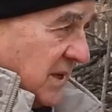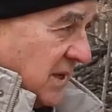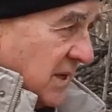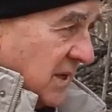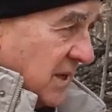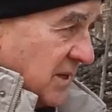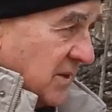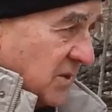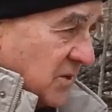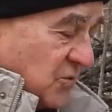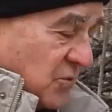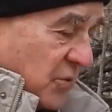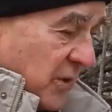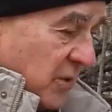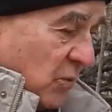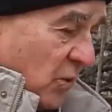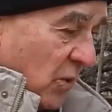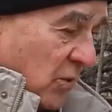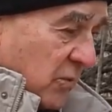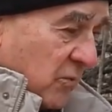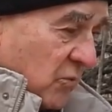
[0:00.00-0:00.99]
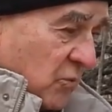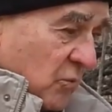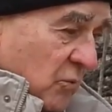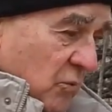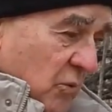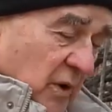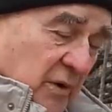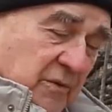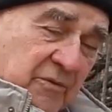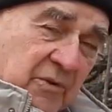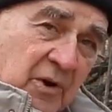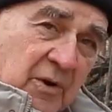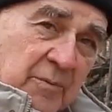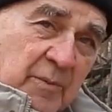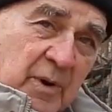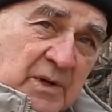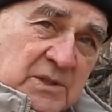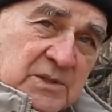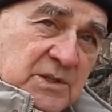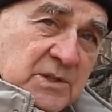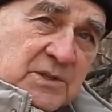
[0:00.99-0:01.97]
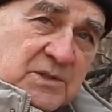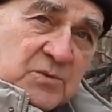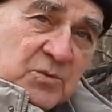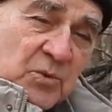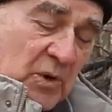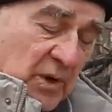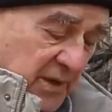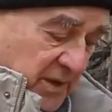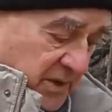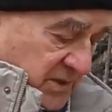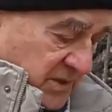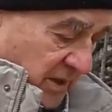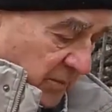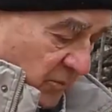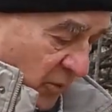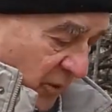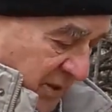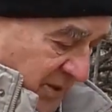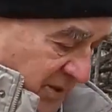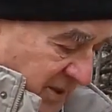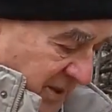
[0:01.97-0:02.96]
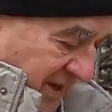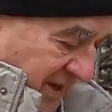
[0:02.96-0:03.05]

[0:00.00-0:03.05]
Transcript: the tree won't run very much. It's really somewhat